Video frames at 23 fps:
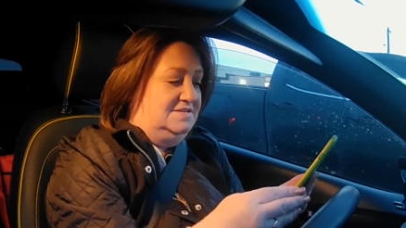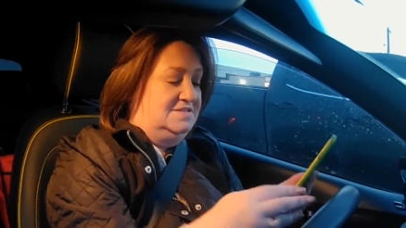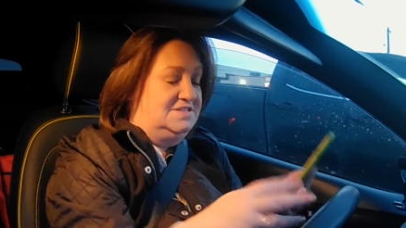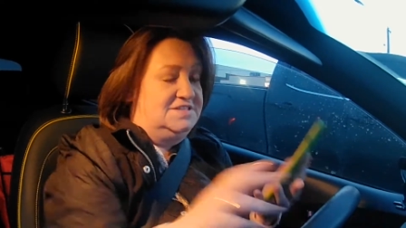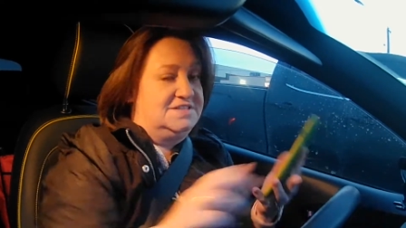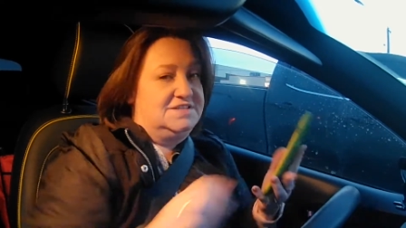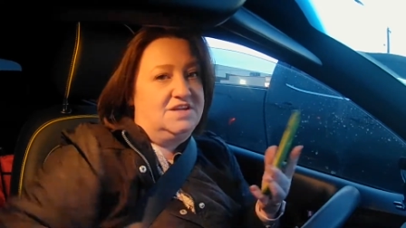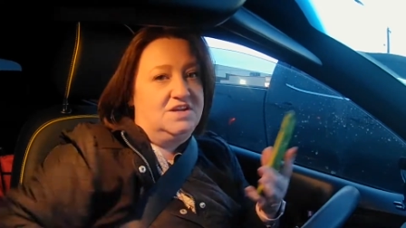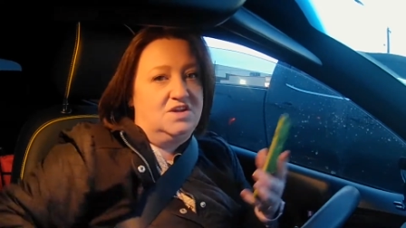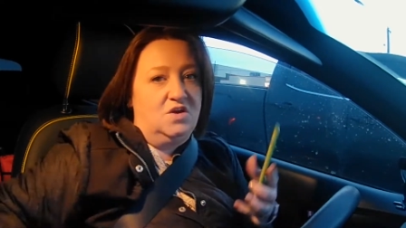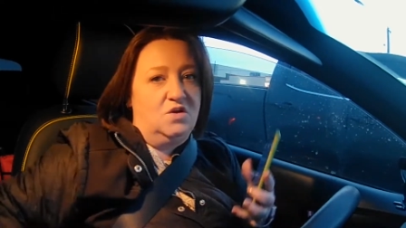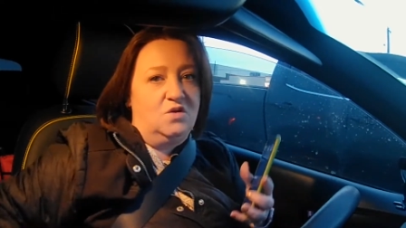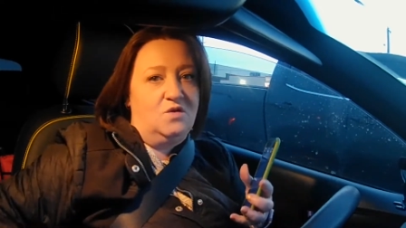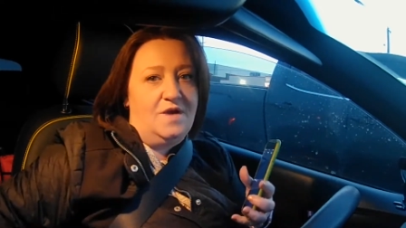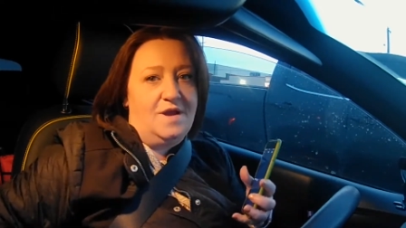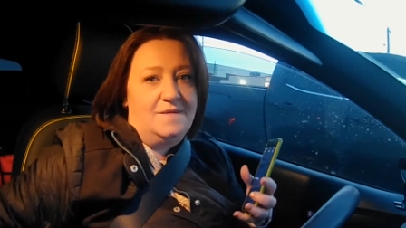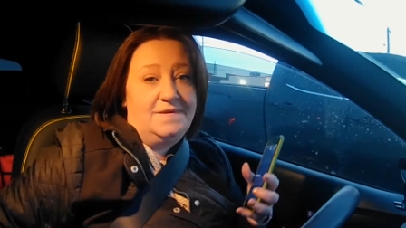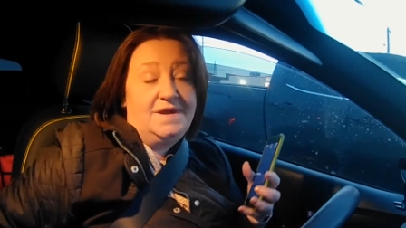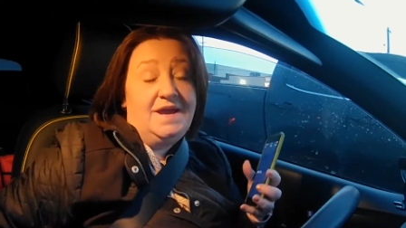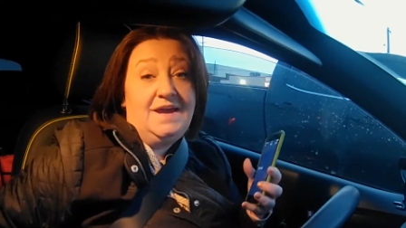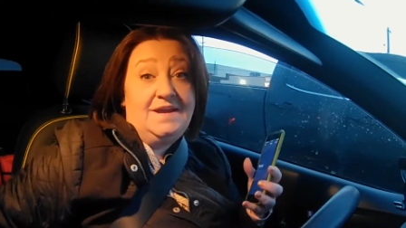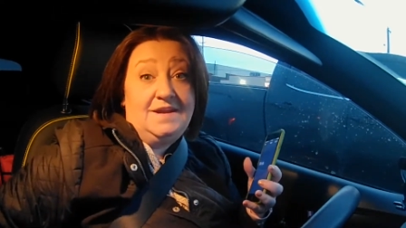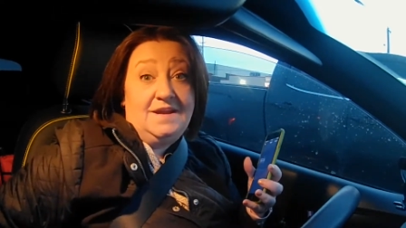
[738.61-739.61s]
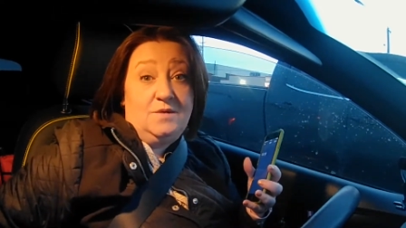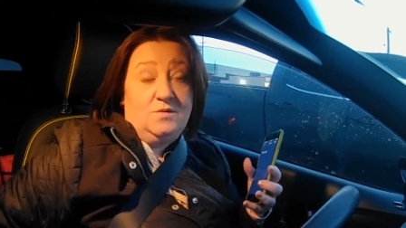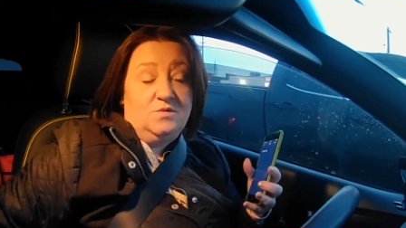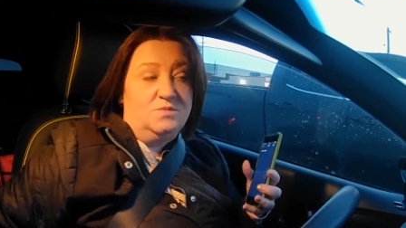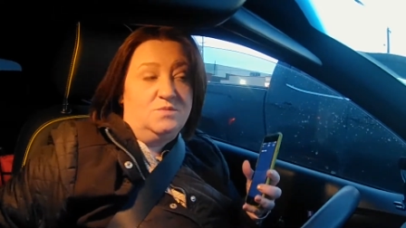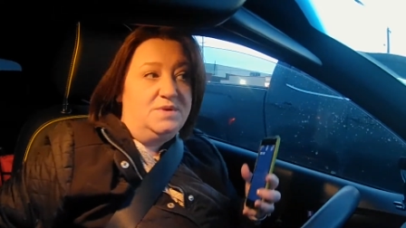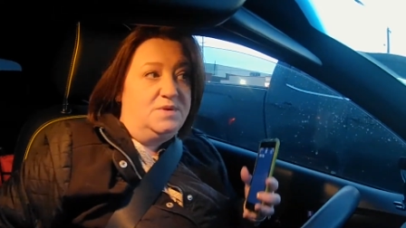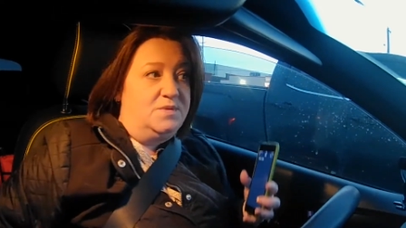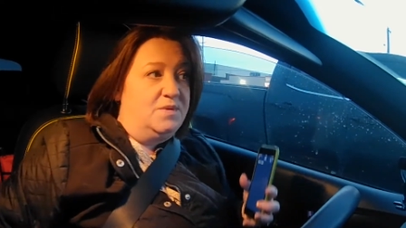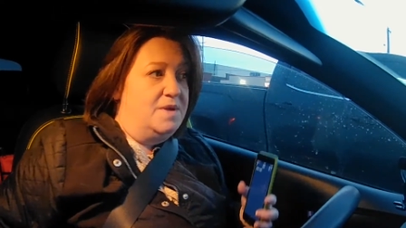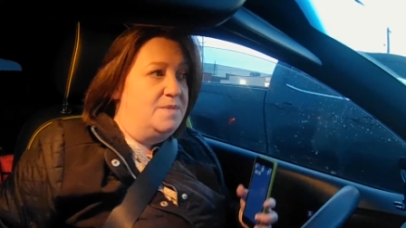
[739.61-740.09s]
Just gonna go grab it and I will
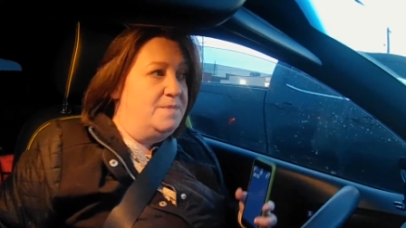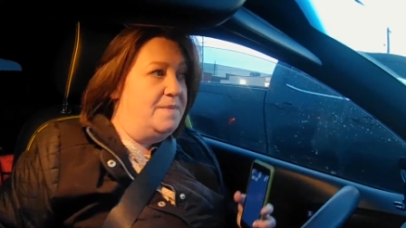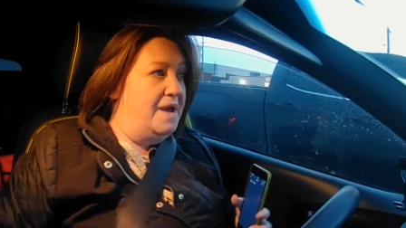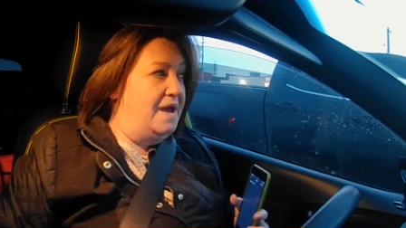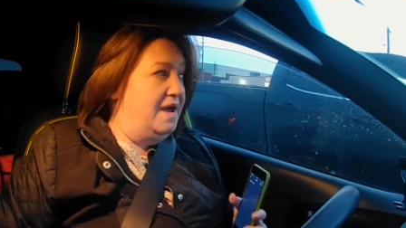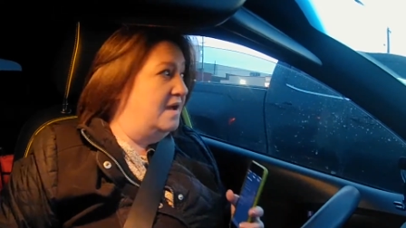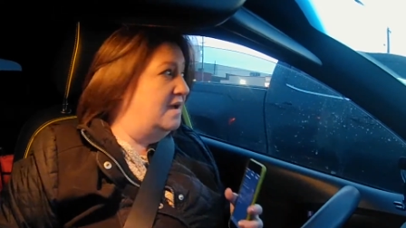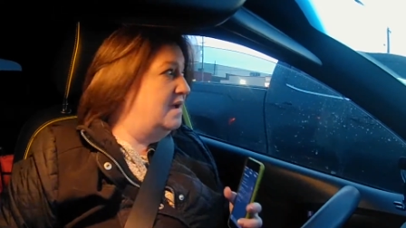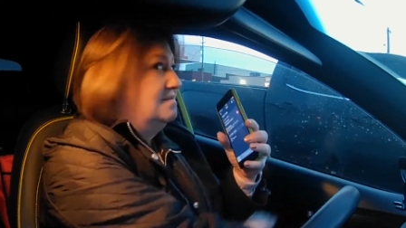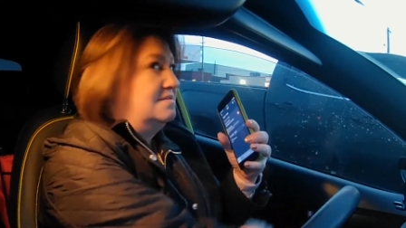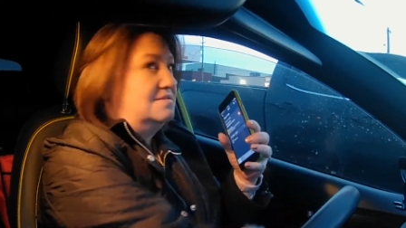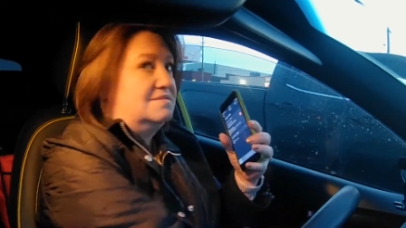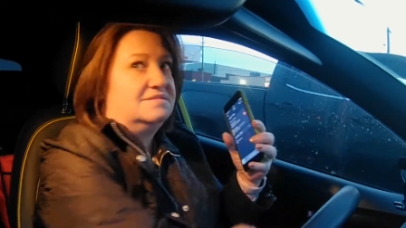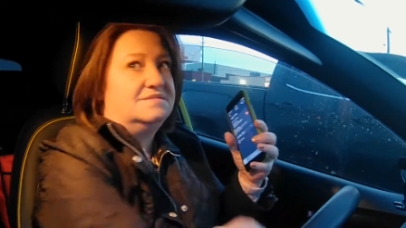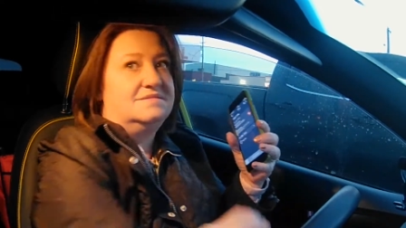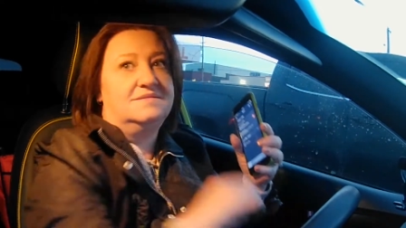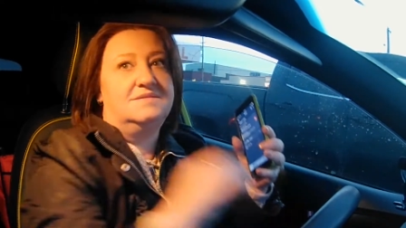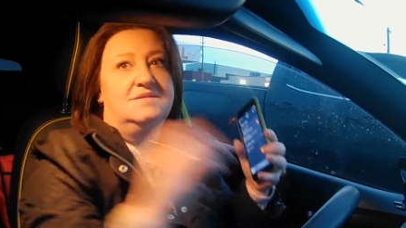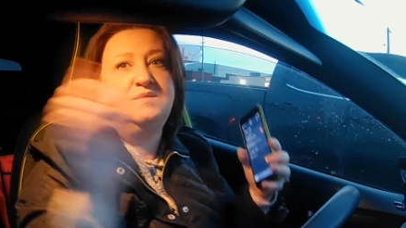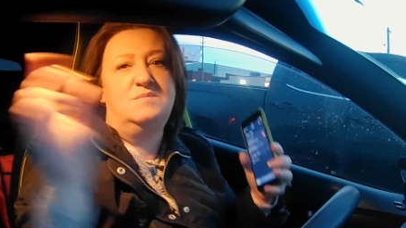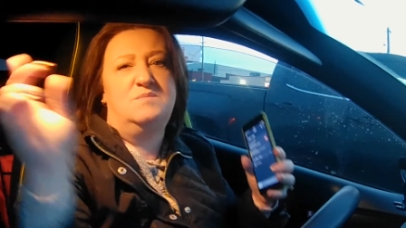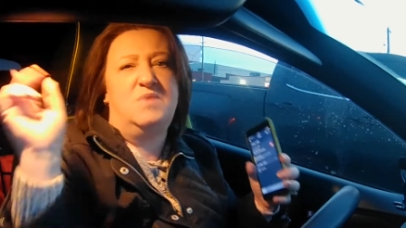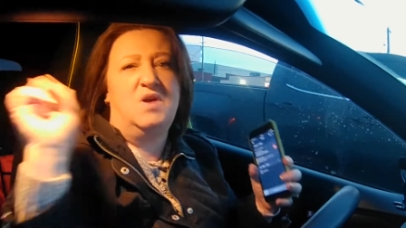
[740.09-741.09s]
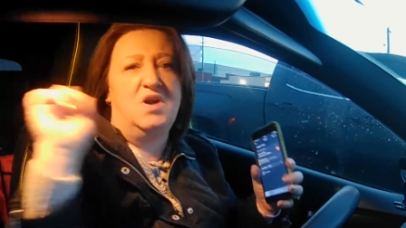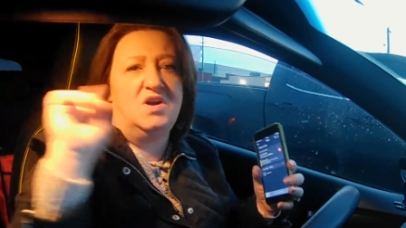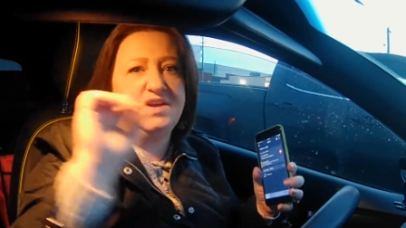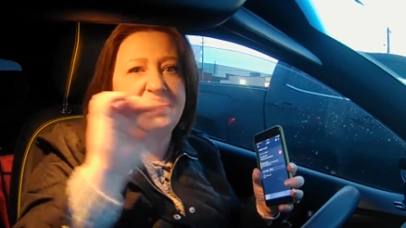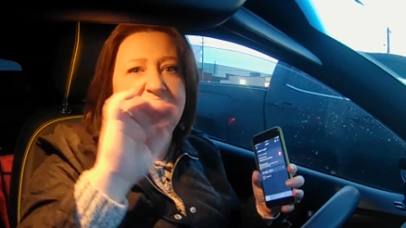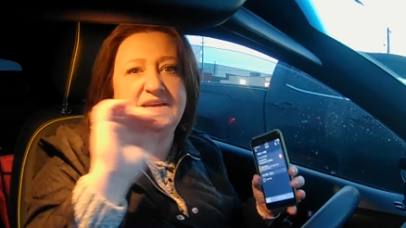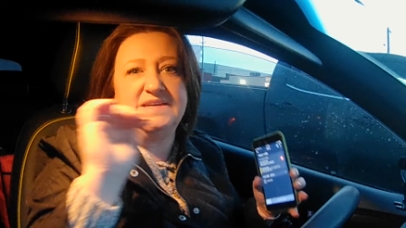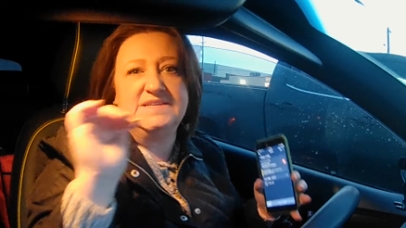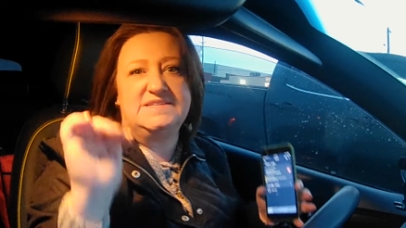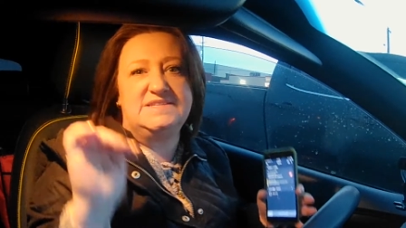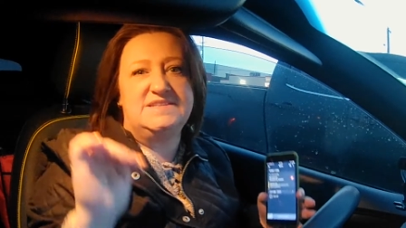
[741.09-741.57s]
be right back.
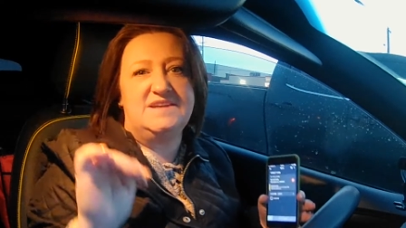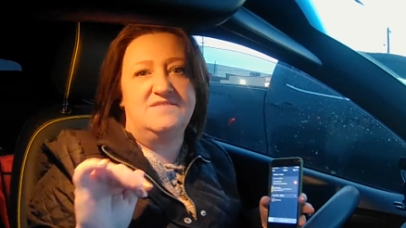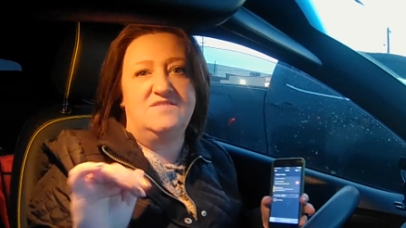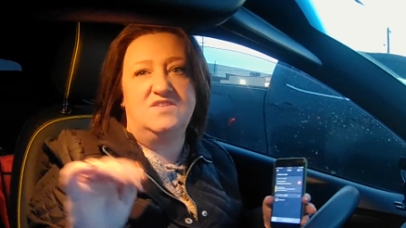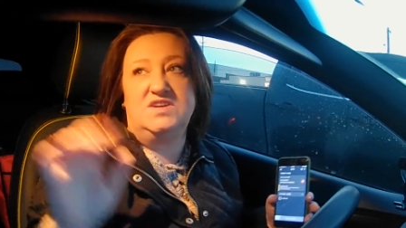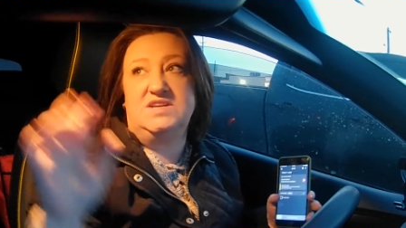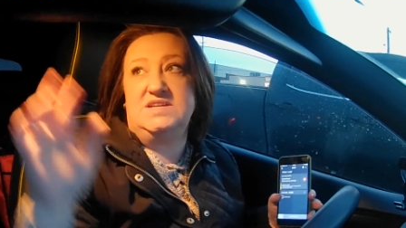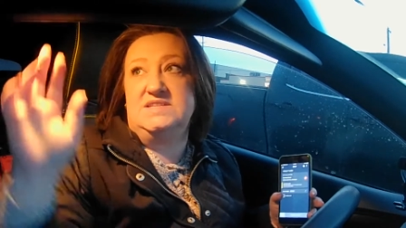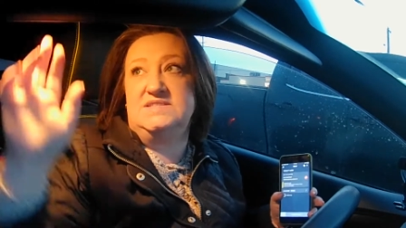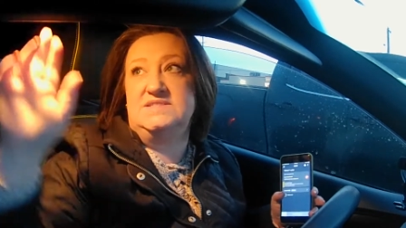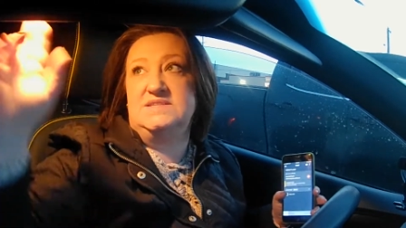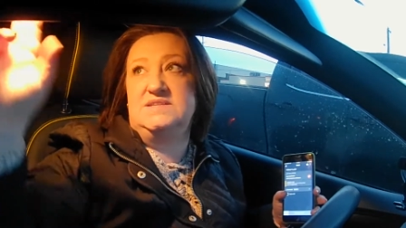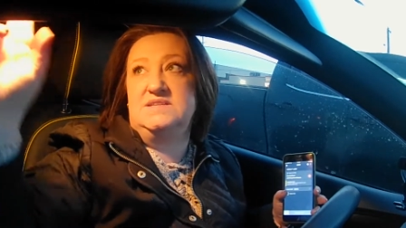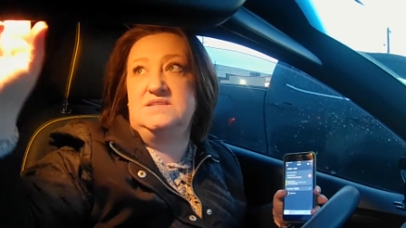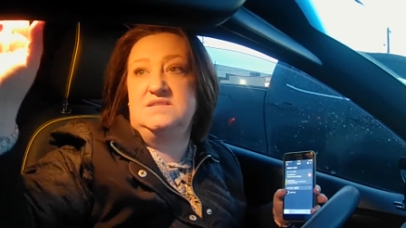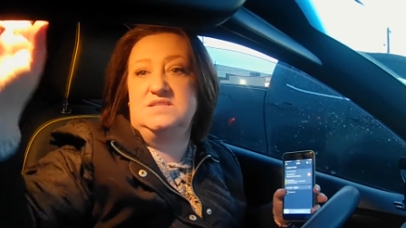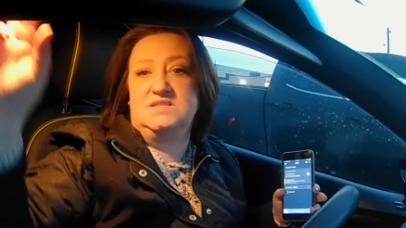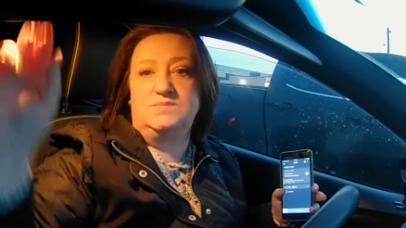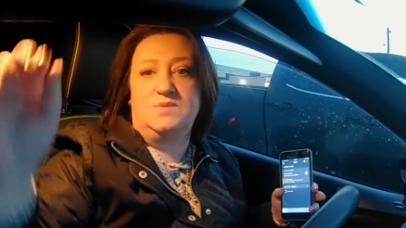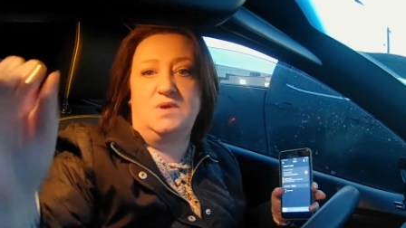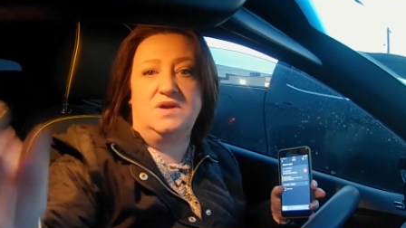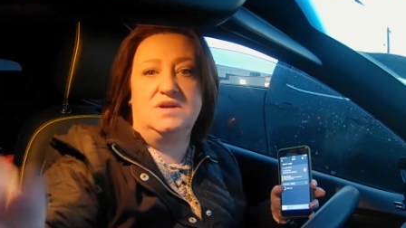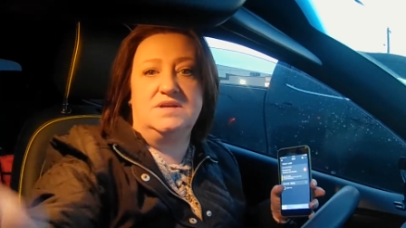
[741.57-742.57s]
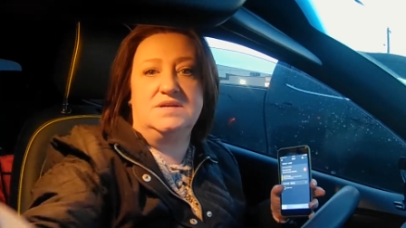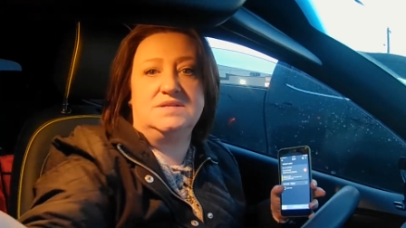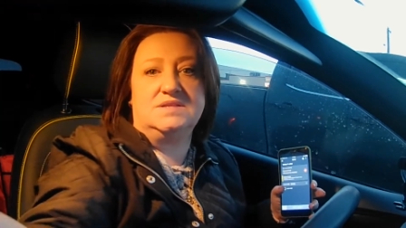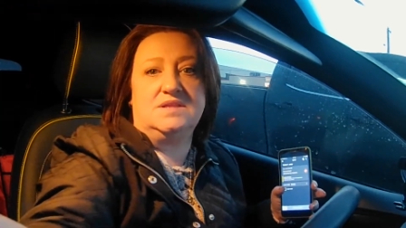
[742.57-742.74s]
Parking is never easy in this parking